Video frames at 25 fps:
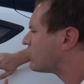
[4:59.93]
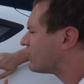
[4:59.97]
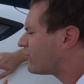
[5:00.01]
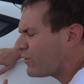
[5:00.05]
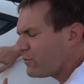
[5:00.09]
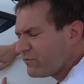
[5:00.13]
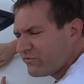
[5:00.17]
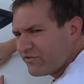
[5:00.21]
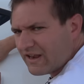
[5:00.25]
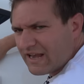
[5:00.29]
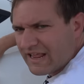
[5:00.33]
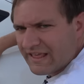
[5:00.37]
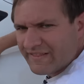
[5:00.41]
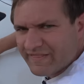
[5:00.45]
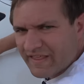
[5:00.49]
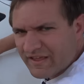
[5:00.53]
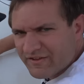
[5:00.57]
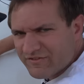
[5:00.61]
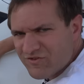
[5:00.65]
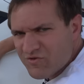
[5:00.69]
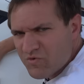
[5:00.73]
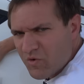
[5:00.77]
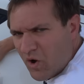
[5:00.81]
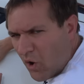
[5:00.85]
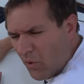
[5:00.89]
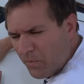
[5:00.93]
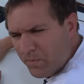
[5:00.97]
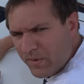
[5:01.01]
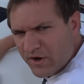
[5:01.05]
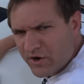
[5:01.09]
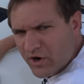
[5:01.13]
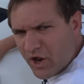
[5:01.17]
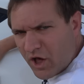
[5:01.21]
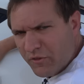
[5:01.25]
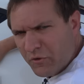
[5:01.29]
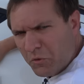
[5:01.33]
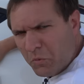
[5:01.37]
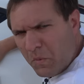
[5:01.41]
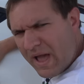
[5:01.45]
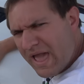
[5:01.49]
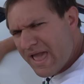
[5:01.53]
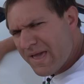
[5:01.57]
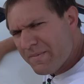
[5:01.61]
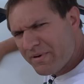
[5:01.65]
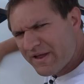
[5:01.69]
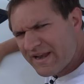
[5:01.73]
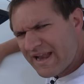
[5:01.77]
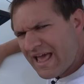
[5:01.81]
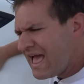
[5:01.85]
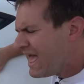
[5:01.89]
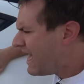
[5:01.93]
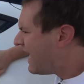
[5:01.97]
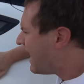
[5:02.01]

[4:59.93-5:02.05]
close it unless you open it all the way. But